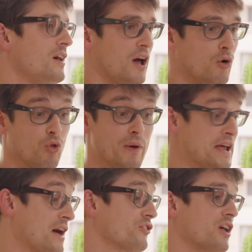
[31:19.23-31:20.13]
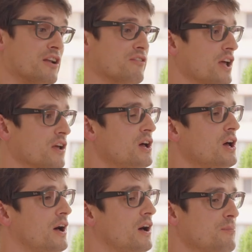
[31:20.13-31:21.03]
uh, all the way down to kind of like
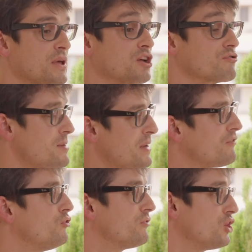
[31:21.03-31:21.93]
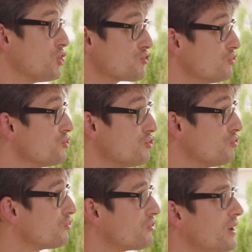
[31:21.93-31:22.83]
uh, being a great platform for local
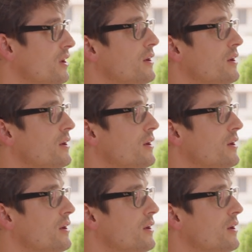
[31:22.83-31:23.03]
news,